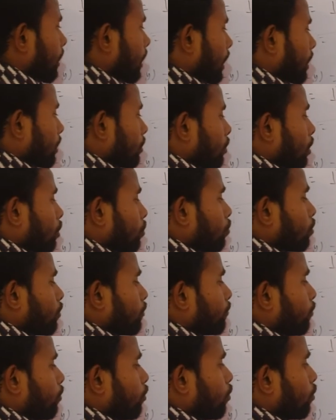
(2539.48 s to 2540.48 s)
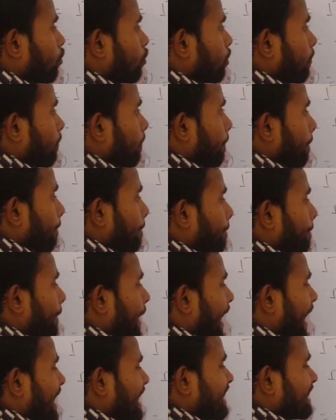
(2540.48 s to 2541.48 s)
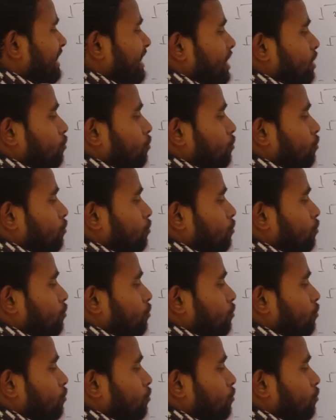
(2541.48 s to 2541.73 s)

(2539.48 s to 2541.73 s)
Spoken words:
under root 4 minus a